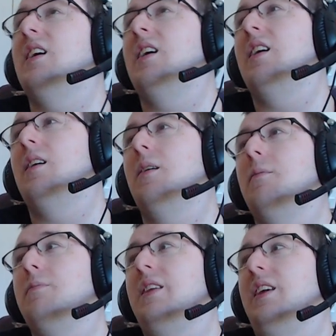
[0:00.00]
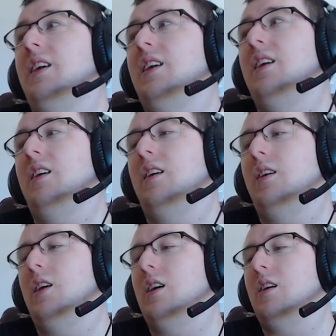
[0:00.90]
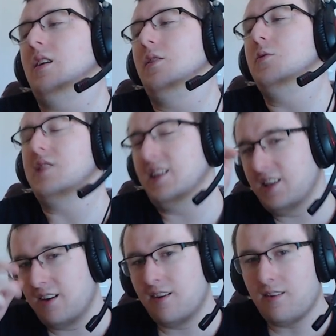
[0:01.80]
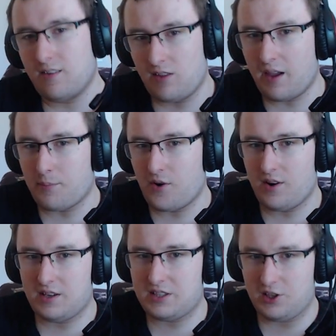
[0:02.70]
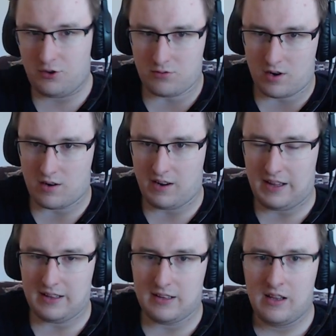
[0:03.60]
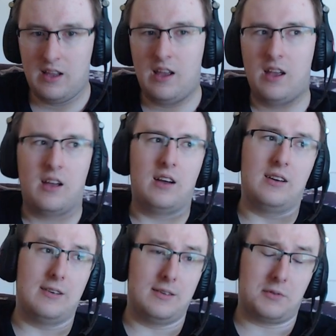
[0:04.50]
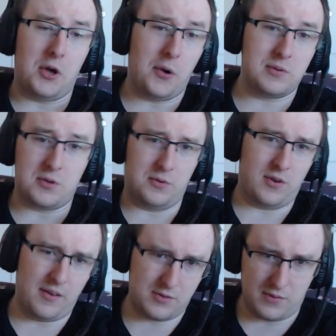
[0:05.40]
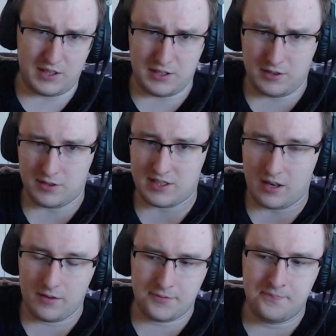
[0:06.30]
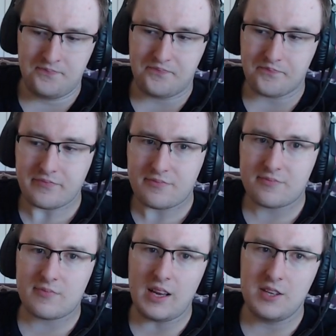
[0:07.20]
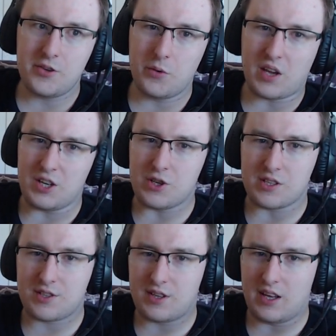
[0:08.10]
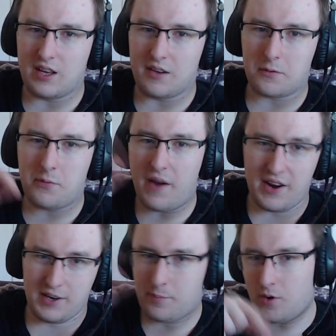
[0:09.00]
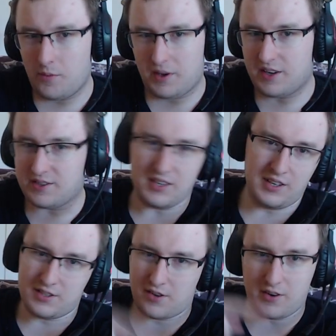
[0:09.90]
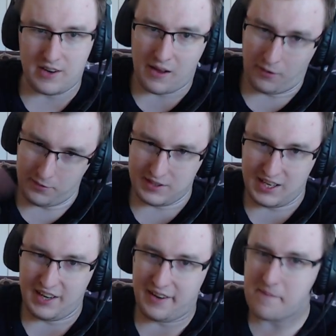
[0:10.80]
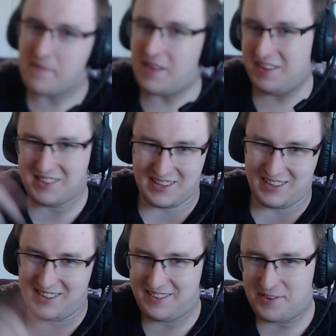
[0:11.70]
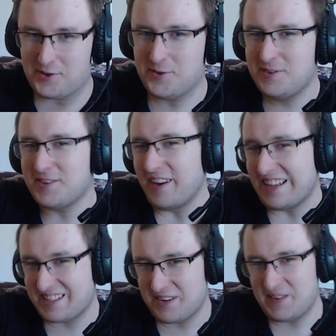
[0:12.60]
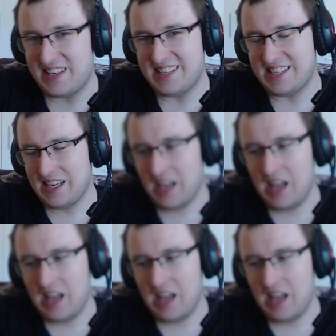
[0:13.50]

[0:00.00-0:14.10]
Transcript: the using the library CURL code, so you don't have to write it yourself. So you can just query the parameters, and it's gonna download the data in for you. So that's gonna be easy.